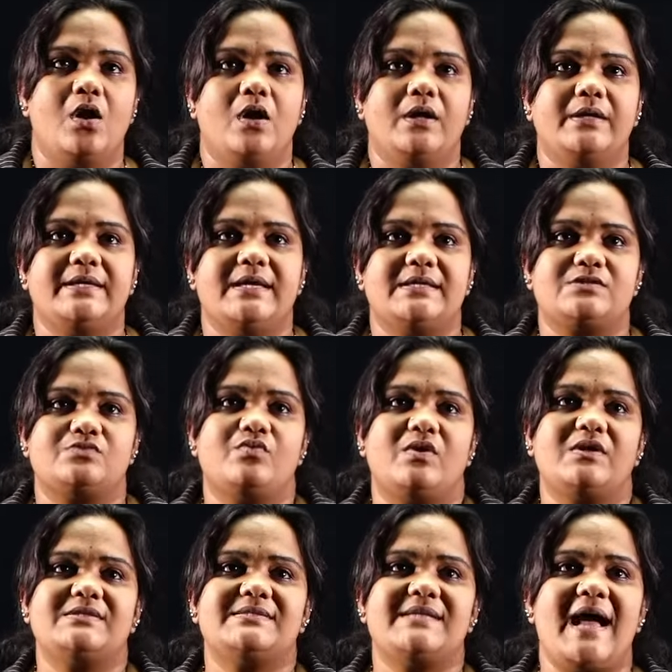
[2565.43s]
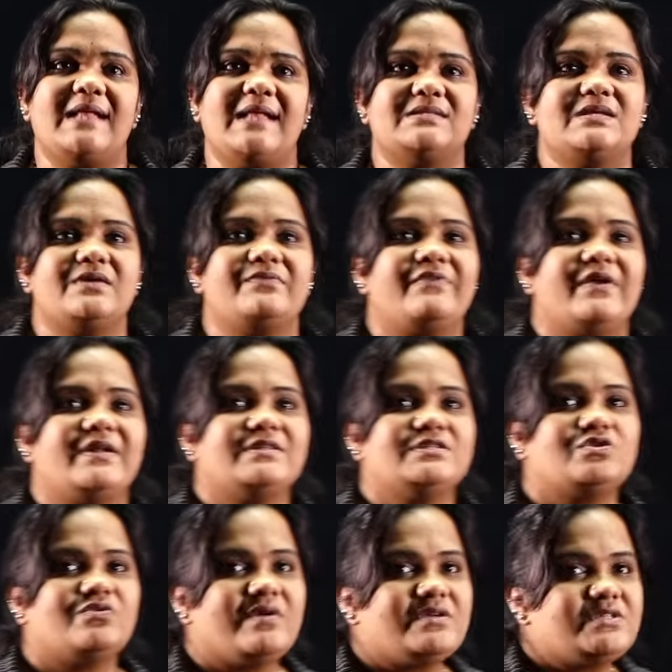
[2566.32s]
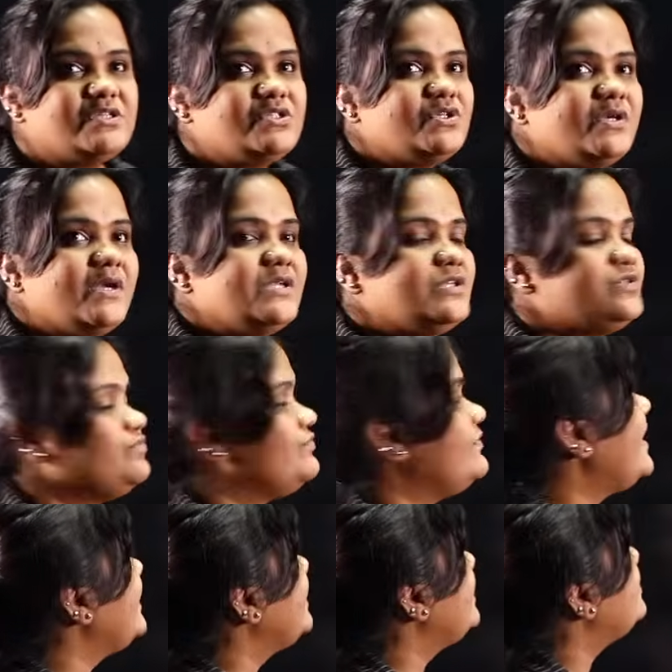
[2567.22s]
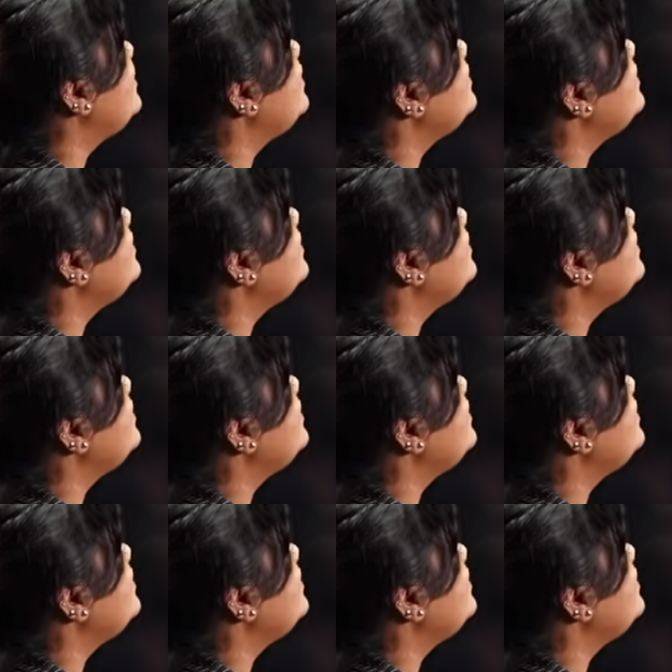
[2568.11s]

Yes, what is the answer for this question, students? Very good.